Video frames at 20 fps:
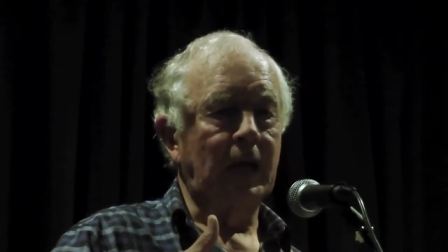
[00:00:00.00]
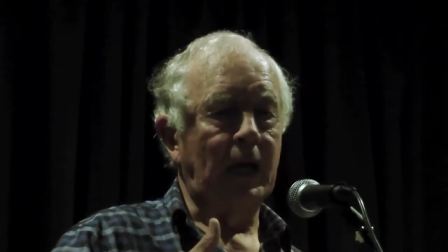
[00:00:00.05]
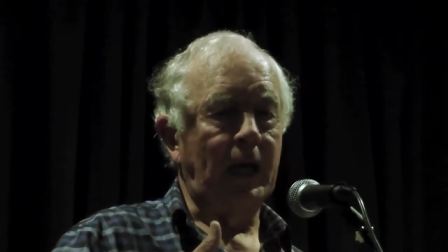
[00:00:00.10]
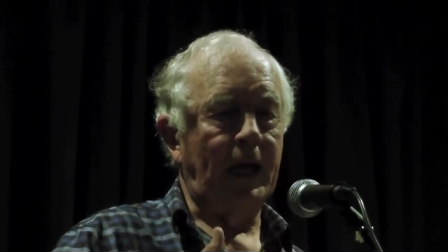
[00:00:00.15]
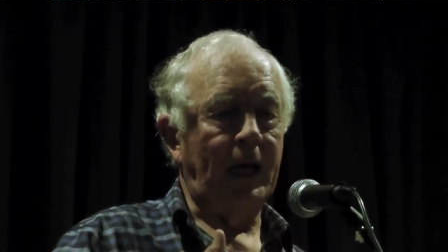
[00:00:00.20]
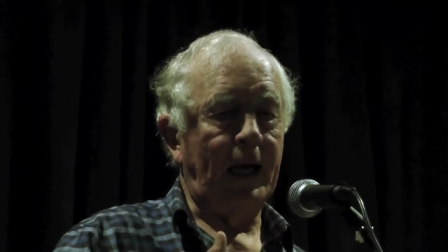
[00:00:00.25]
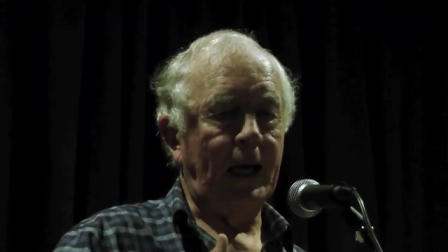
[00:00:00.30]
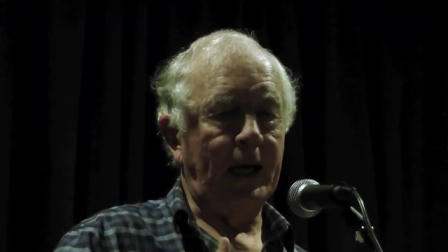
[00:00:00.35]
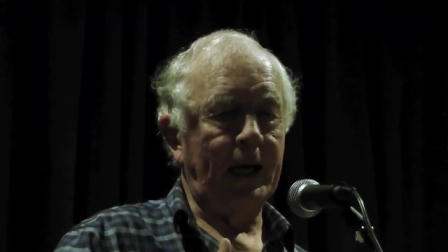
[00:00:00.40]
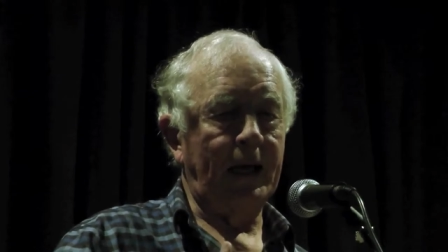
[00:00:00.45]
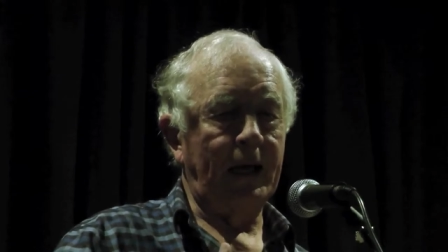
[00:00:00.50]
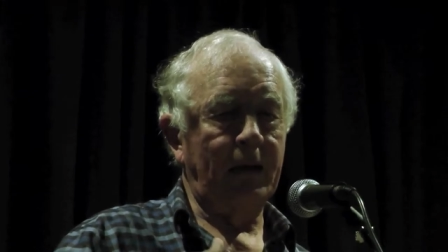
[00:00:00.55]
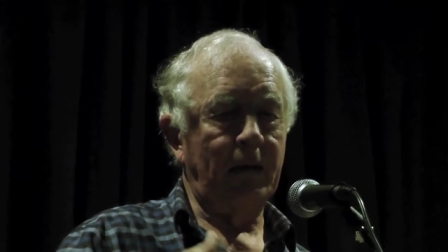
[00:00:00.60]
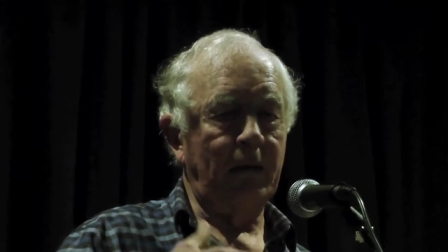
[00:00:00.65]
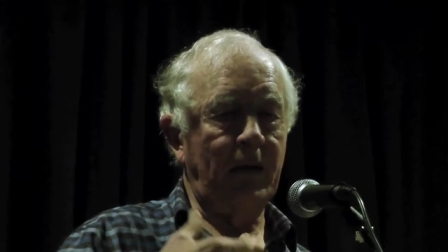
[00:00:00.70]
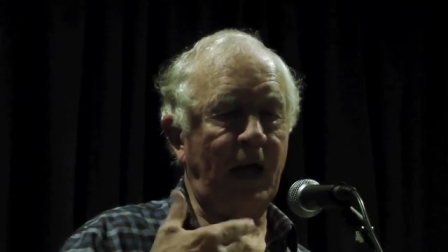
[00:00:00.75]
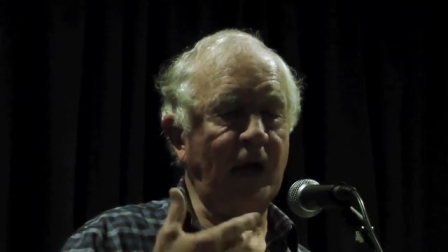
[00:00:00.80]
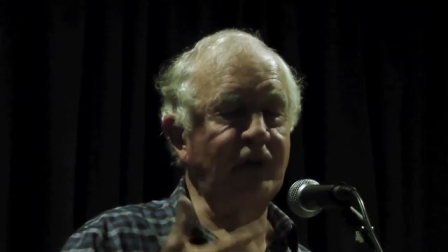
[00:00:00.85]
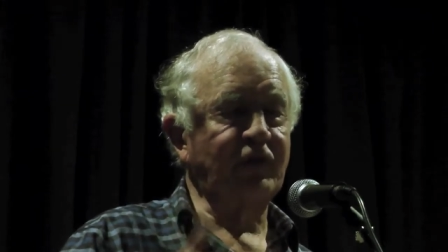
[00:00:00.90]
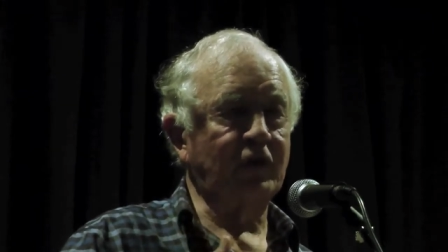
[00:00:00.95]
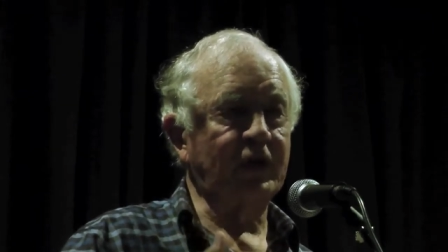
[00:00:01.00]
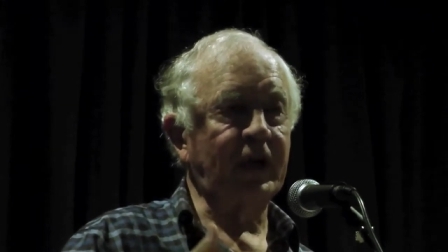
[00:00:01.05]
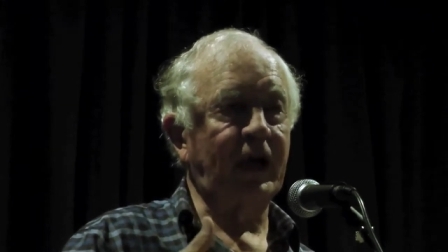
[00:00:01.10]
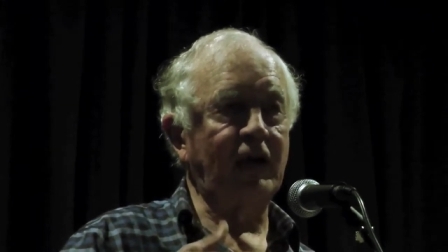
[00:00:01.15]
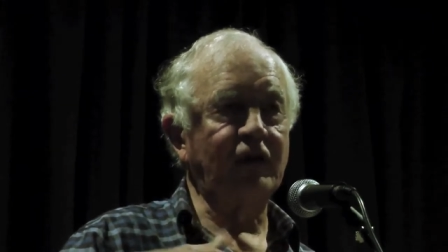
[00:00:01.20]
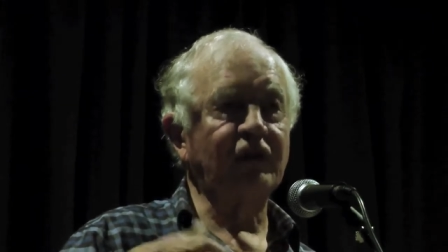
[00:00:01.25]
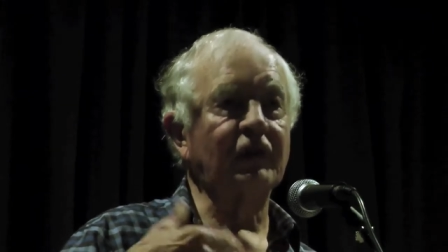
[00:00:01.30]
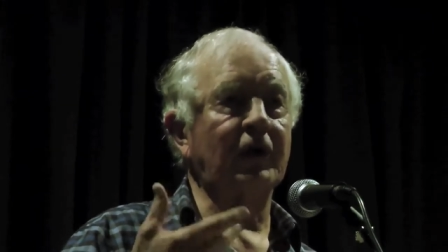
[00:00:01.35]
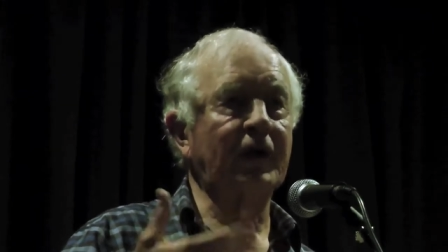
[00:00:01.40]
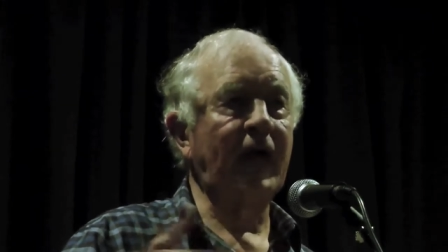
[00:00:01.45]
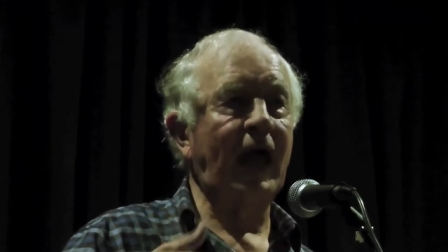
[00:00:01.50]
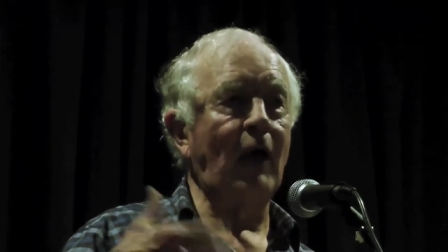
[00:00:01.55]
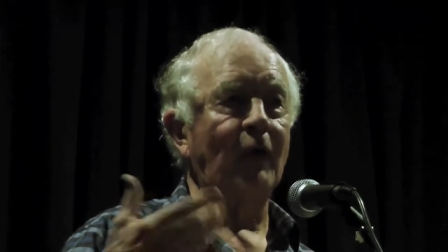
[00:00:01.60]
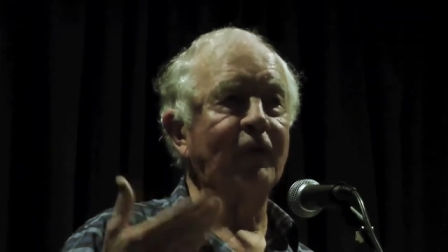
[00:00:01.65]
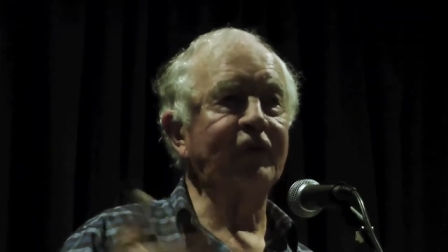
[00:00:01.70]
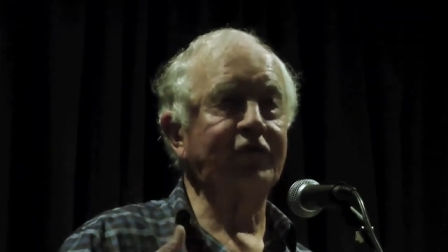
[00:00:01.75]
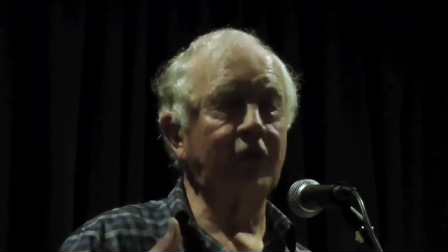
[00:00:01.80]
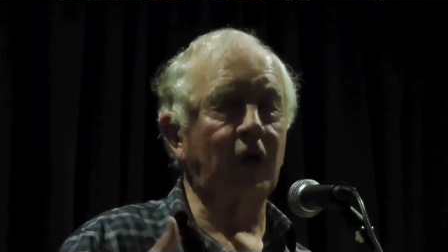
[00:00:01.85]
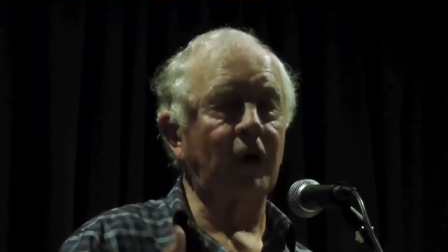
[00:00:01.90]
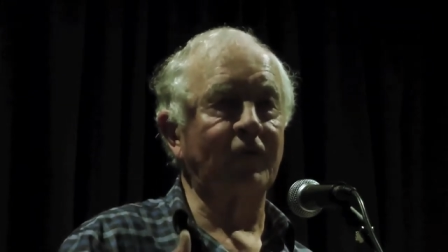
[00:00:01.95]
uh, educational
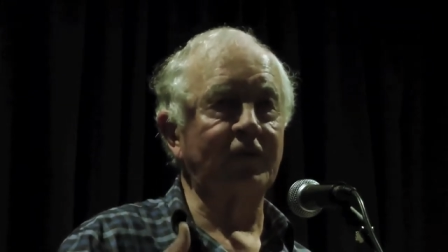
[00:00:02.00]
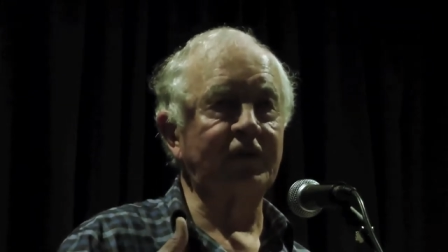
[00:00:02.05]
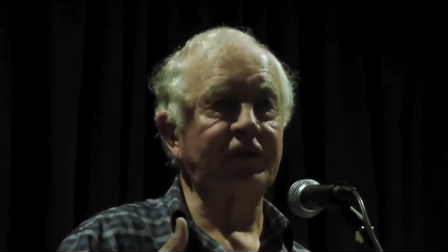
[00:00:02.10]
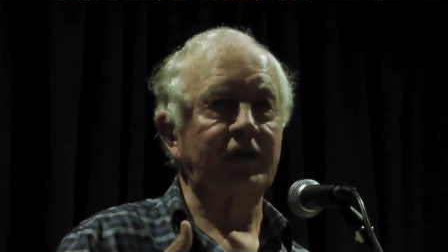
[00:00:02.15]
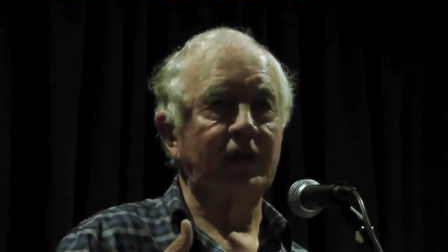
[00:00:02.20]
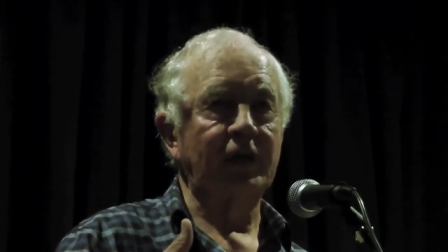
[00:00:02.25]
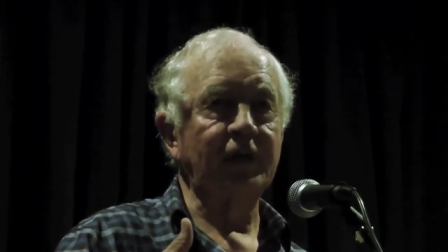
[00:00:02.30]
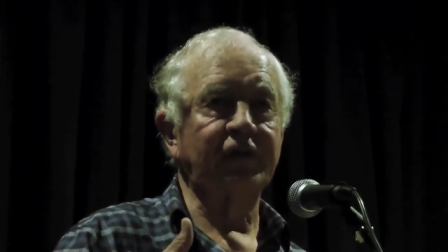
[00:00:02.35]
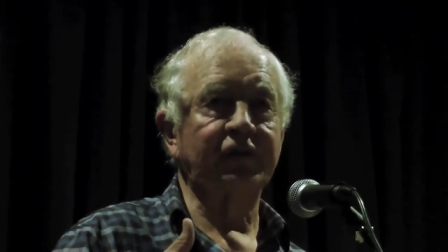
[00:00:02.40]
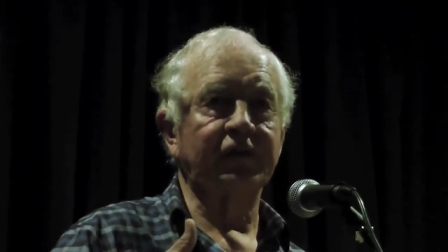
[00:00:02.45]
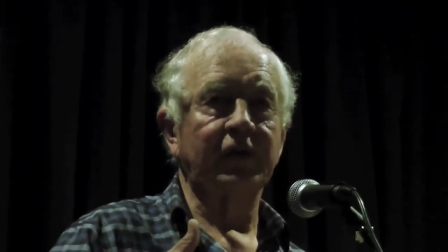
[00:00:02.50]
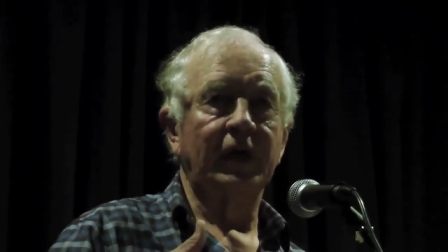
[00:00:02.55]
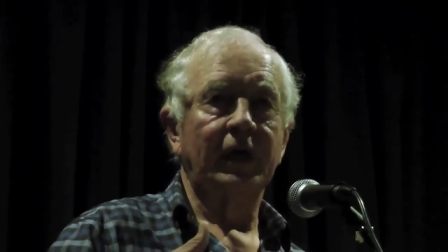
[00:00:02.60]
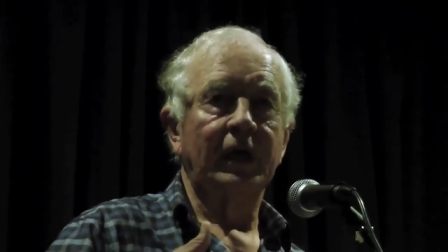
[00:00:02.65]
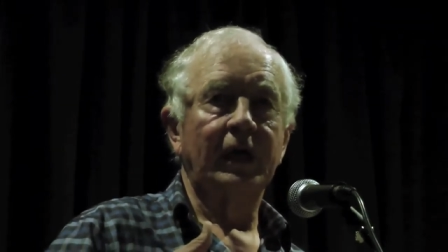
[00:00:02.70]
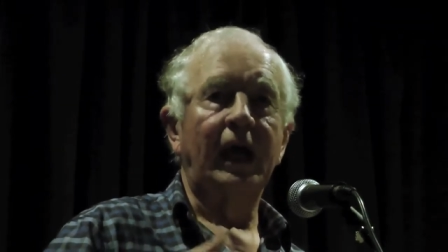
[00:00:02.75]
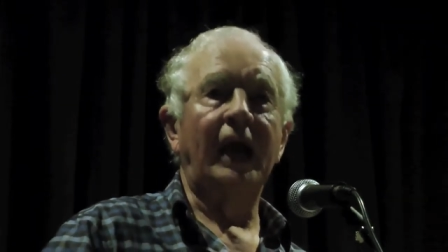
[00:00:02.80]
health services